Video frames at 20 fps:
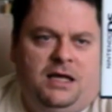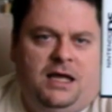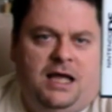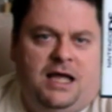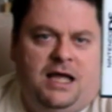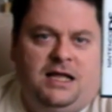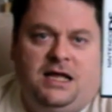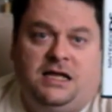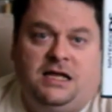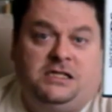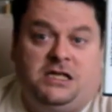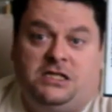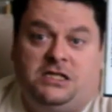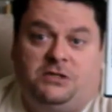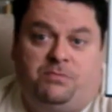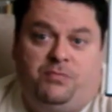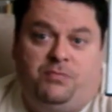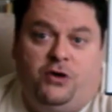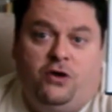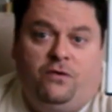and
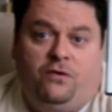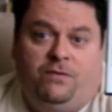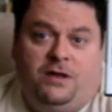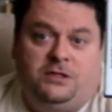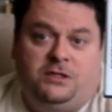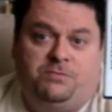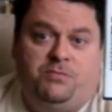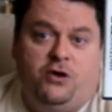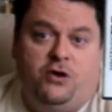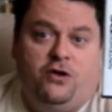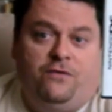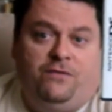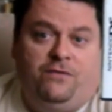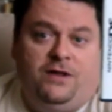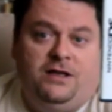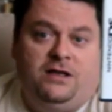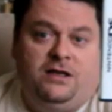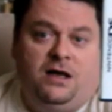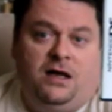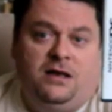it's
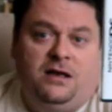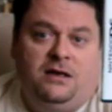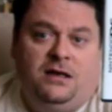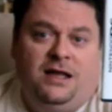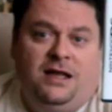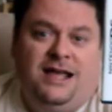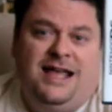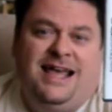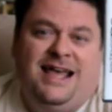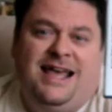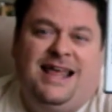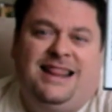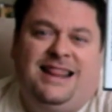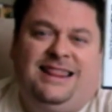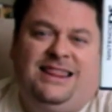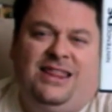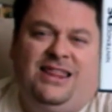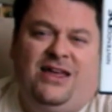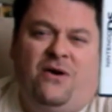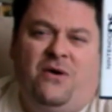beautifully done.
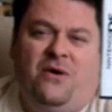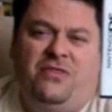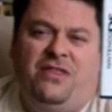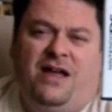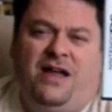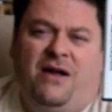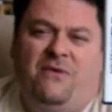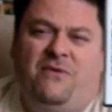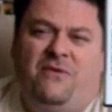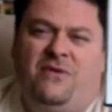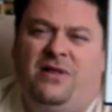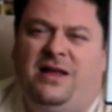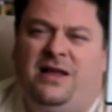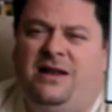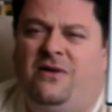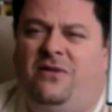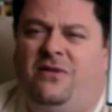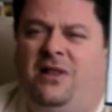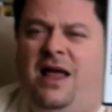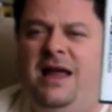The only thing I really
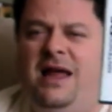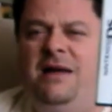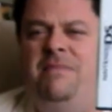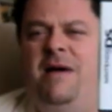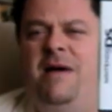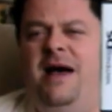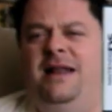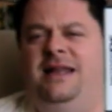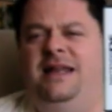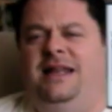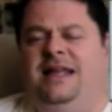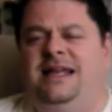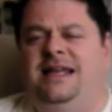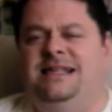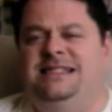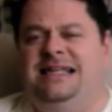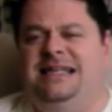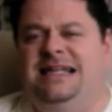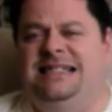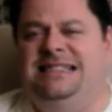don't like about it
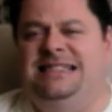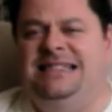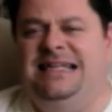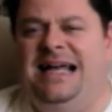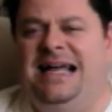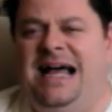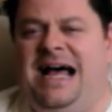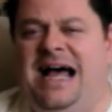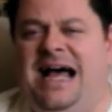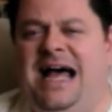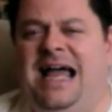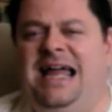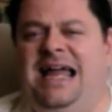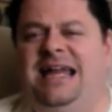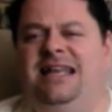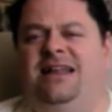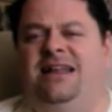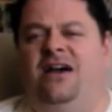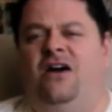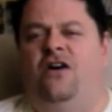is it's
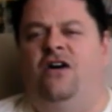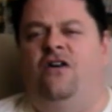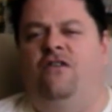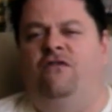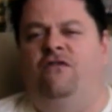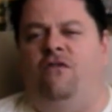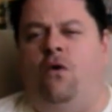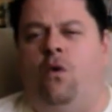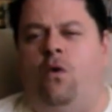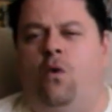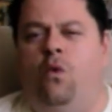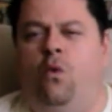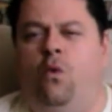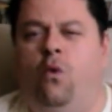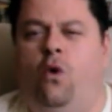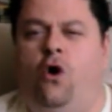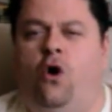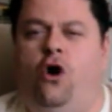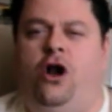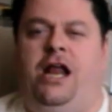kind of
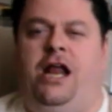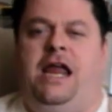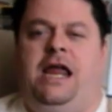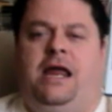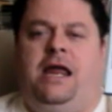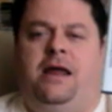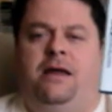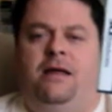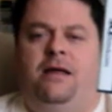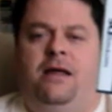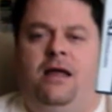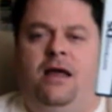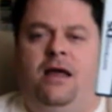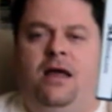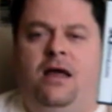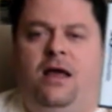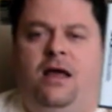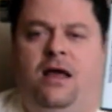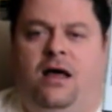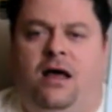wordy.
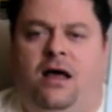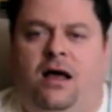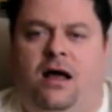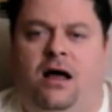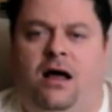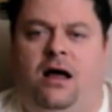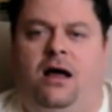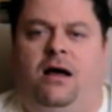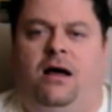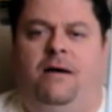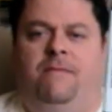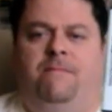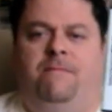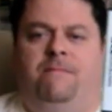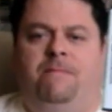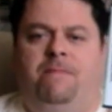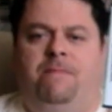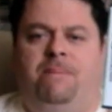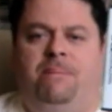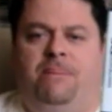
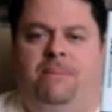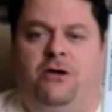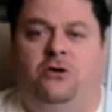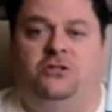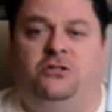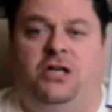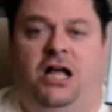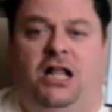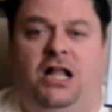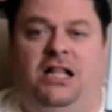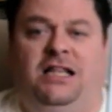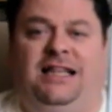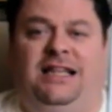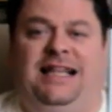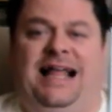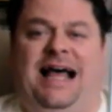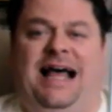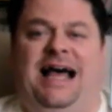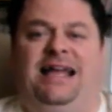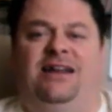There's a
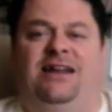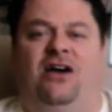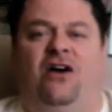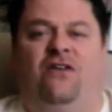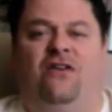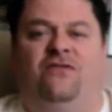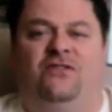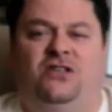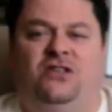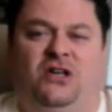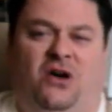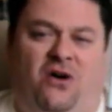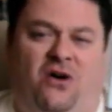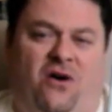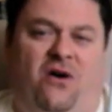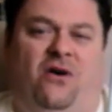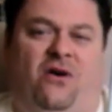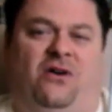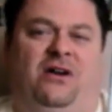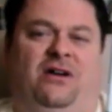lot of
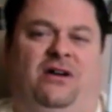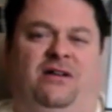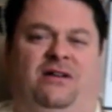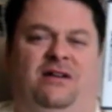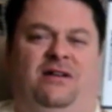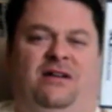talk,